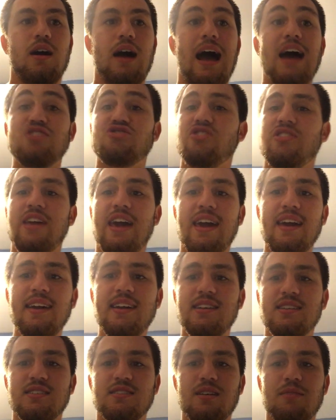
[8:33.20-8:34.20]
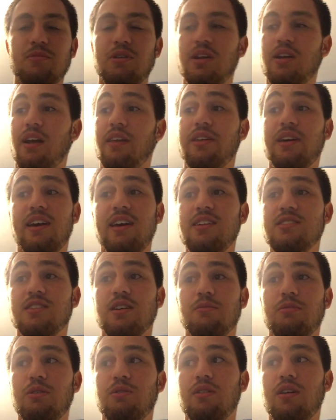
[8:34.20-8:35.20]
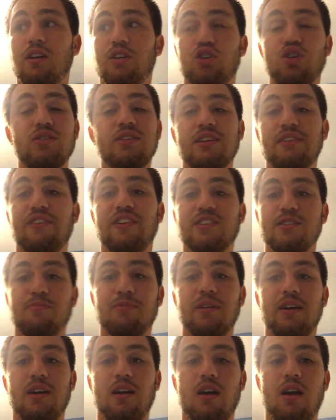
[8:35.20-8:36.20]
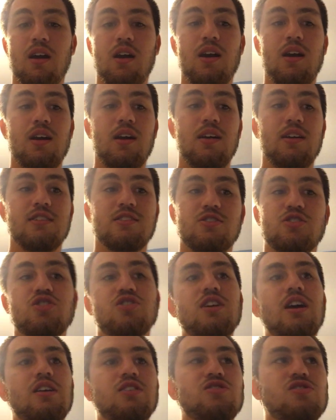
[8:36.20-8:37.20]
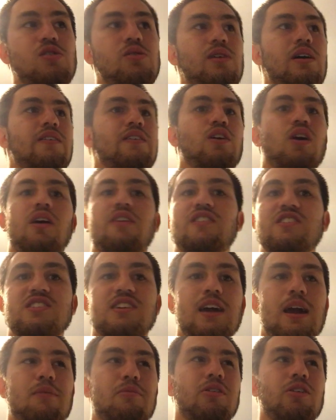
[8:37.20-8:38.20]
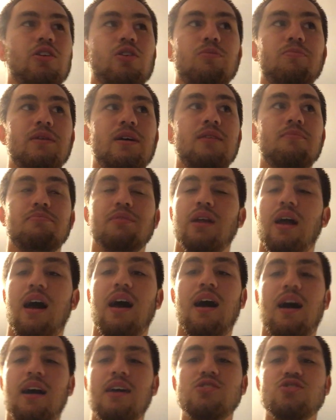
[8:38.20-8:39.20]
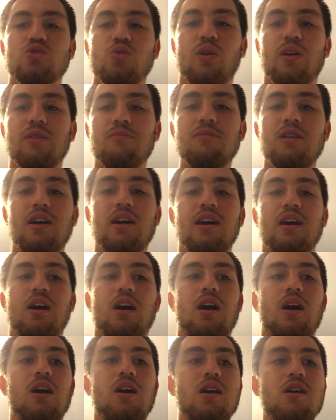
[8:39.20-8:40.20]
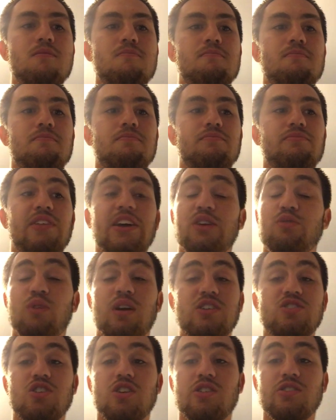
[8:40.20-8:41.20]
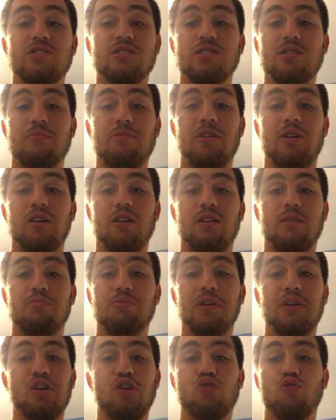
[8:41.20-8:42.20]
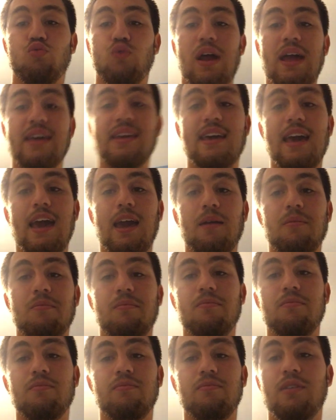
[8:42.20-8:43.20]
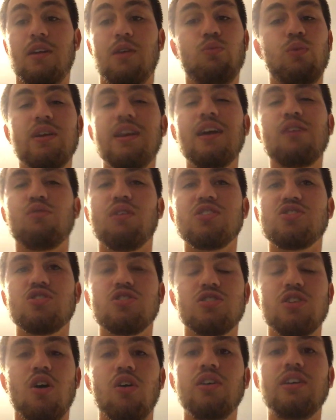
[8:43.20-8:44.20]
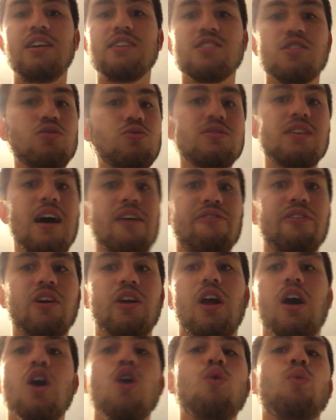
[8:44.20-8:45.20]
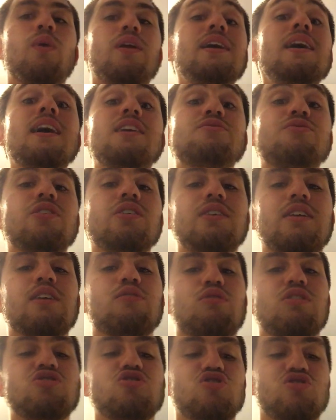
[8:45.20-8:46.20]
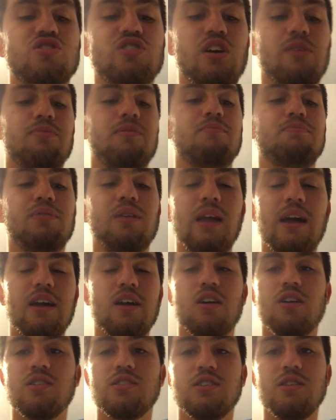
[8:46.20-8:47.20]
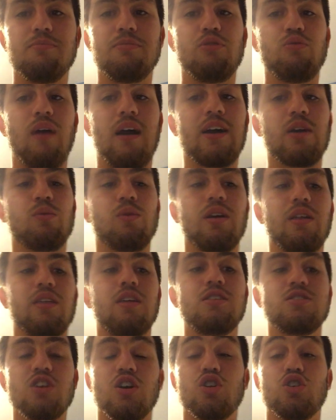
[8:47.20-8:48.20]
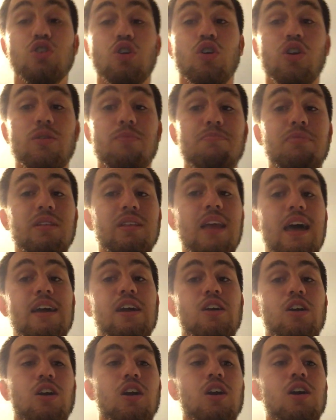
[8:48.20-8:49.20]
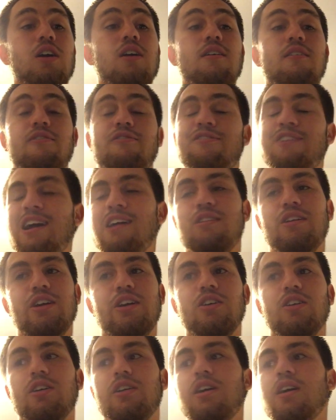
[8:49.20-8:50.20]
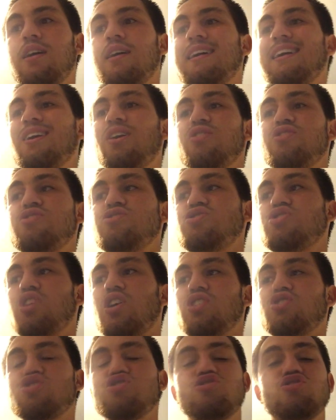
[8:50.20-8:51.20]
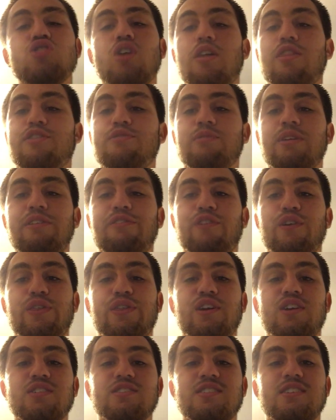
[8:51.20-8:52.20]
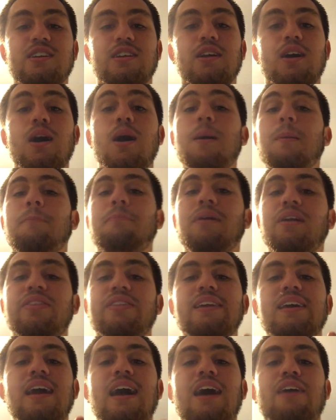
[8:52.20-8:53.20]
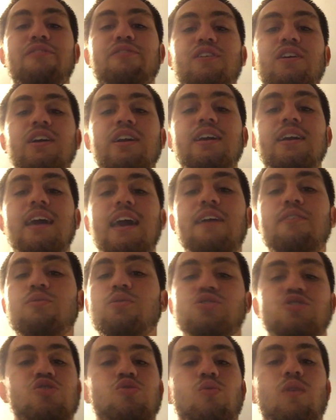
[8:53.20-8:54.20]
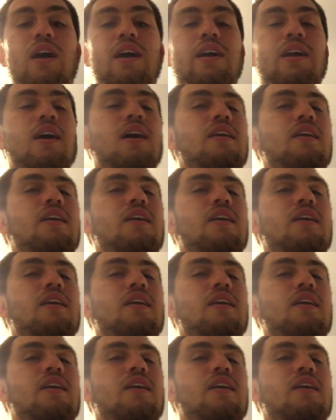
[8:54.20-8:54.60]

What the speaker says: Ashton Hagans, I mean, I think he's going to be a good defensive player. He's just got to slow down the offensive game a little bit, but I enjoyed him. Nick Richards, I mean, played a great game. When Nick Richards, all he needs to do is have fun. When he has fun, Nick Richards is a player to be reckoned with. He's a good player. Very good. Keldon Johnson shot 3-for-13, but the effort he gave was great.